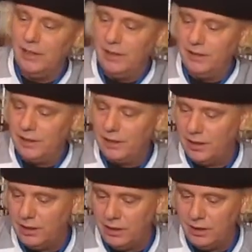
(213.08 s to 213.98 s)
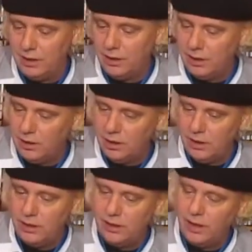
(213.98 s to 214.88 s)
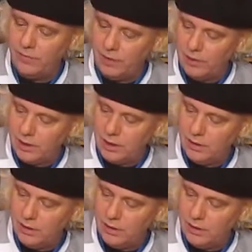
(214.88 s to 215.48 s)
Let's have a look.